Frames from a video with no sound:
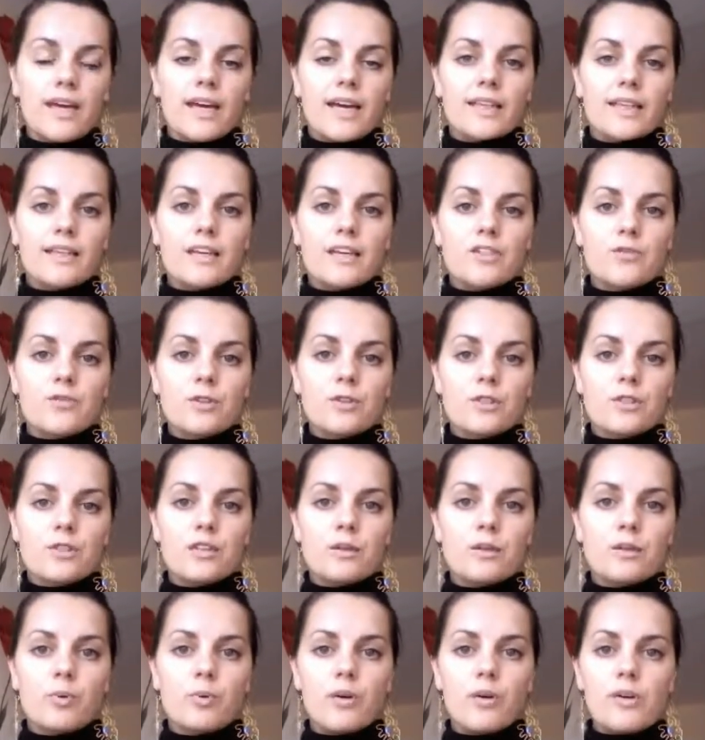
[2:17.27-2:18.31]
And that's, for
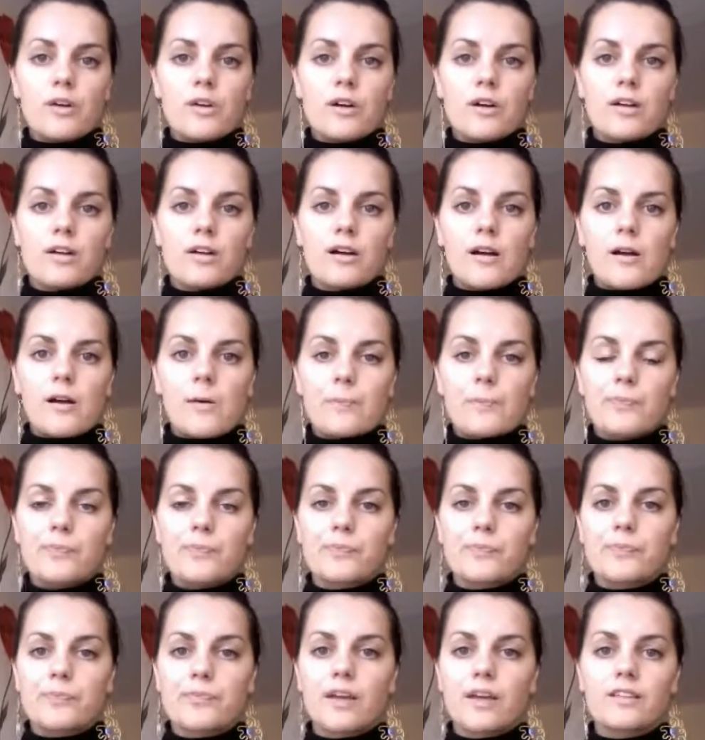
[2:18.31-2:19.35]
example, um,
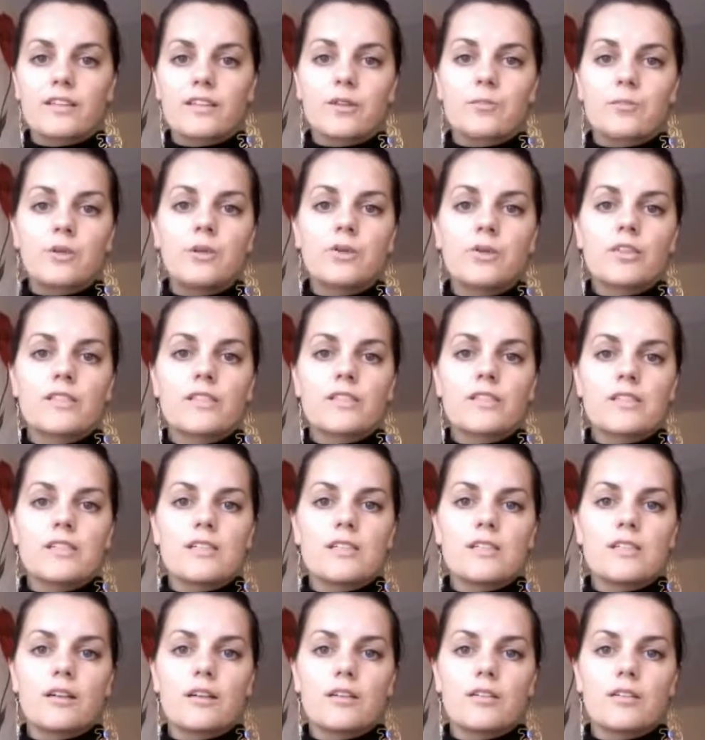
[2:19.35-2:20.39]
the
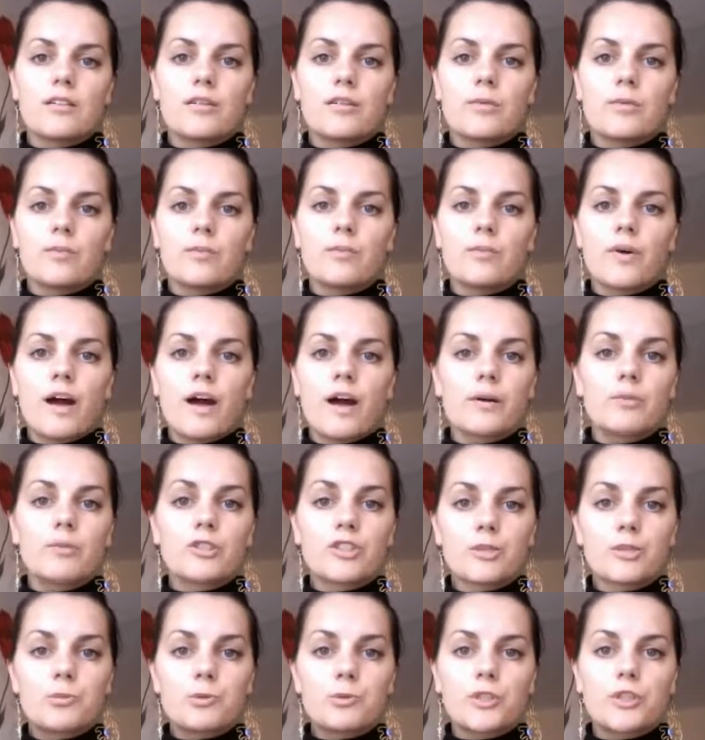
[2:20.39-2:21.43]
community um, I'm
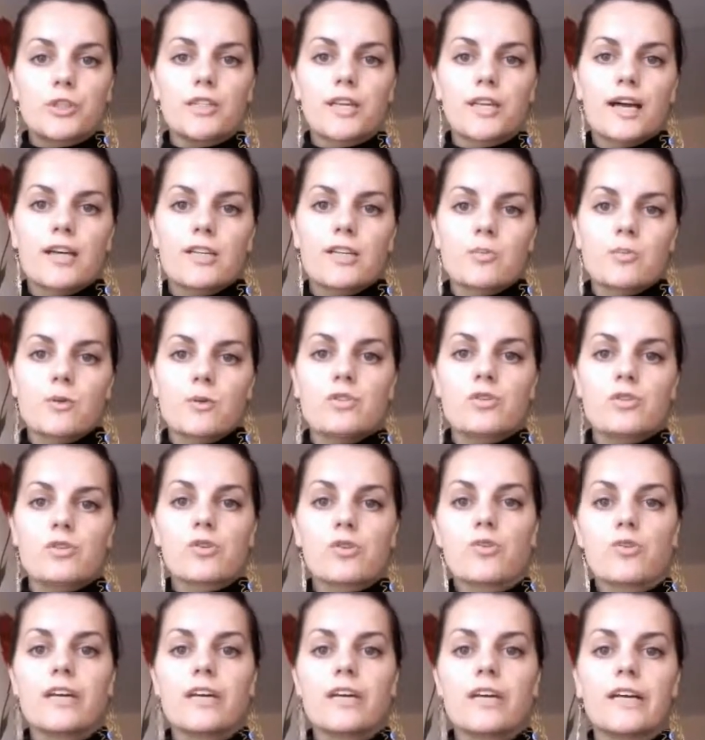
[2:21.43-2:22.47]
Egyptian has been
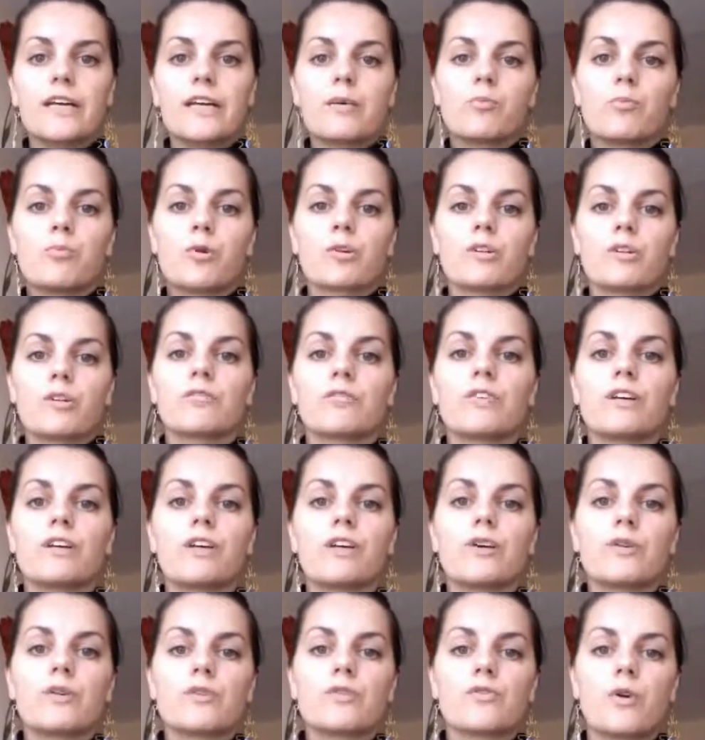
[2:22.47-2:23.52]
screening important
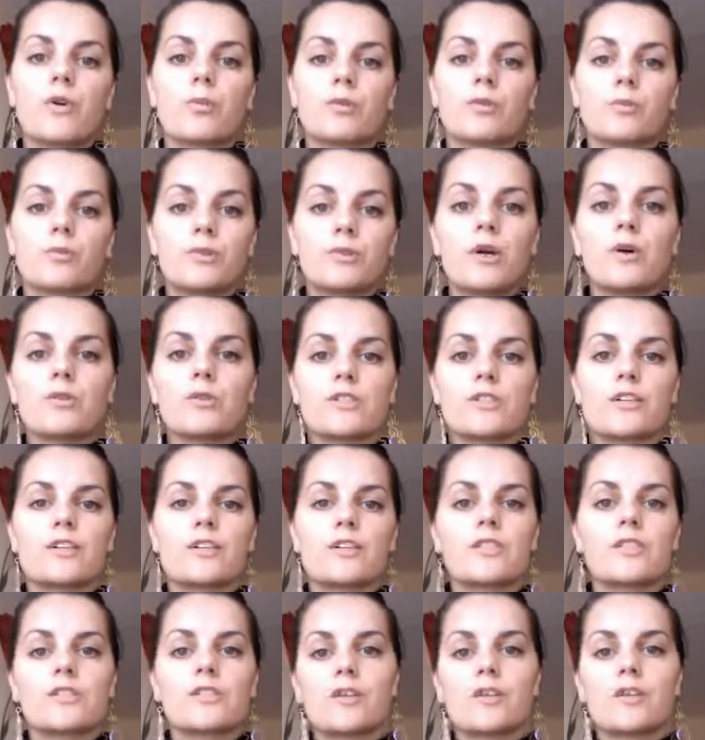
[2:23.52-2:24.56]
videos from the
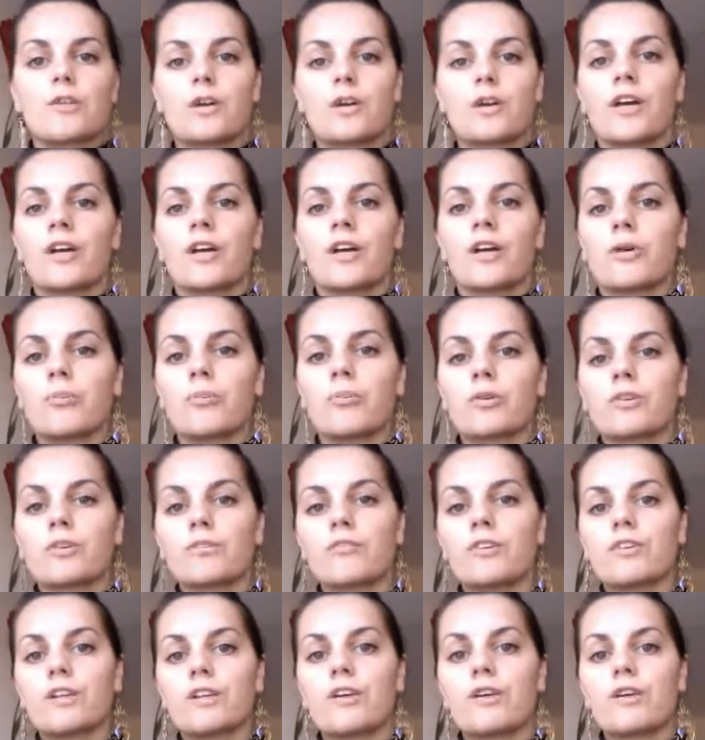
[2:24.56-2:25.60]
protests or important
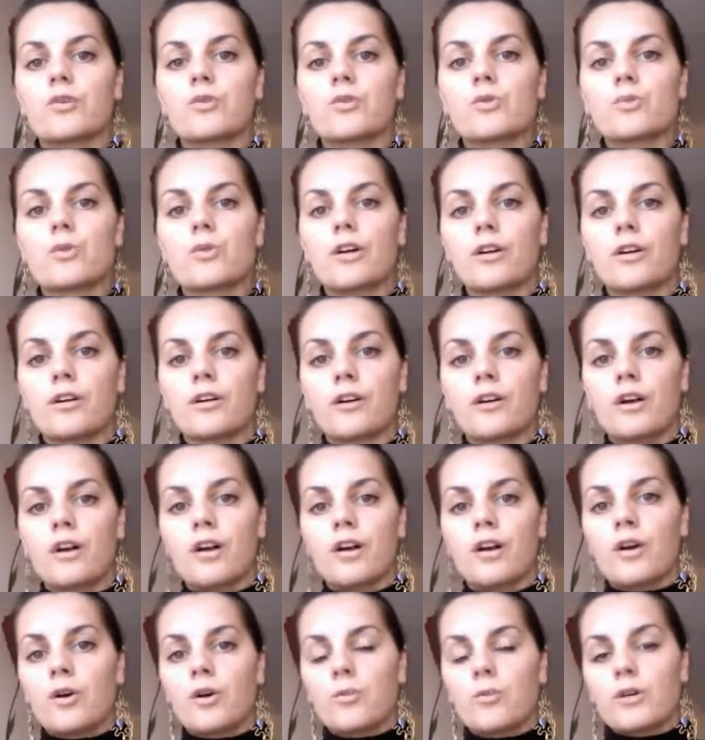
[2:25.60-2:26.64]
videos where
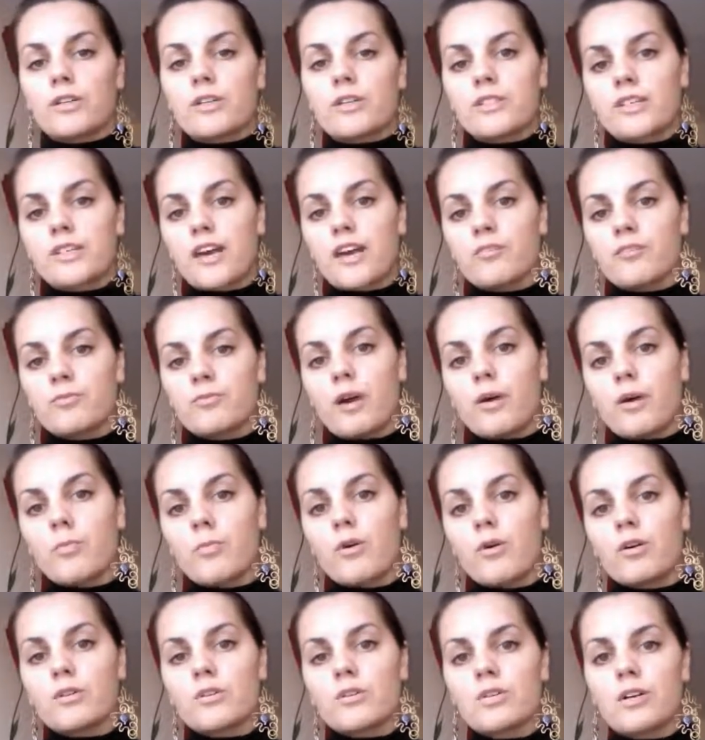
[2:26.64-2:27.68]
where SCAF
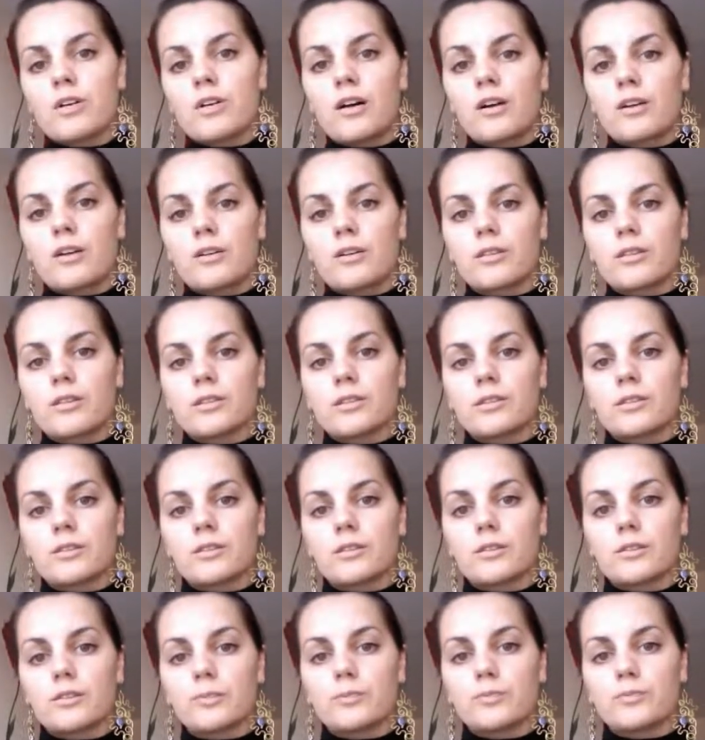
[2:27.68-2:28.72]
members are
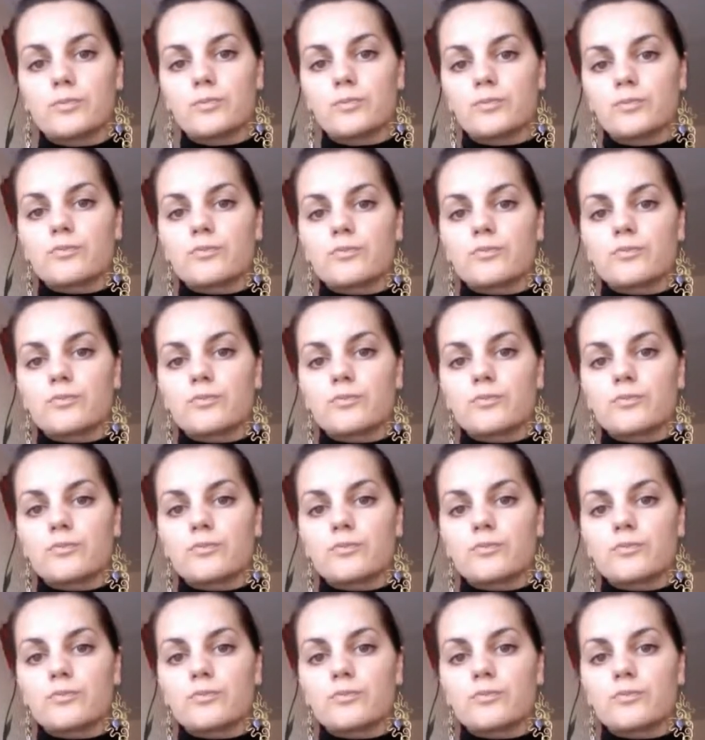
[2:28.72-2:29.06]
um,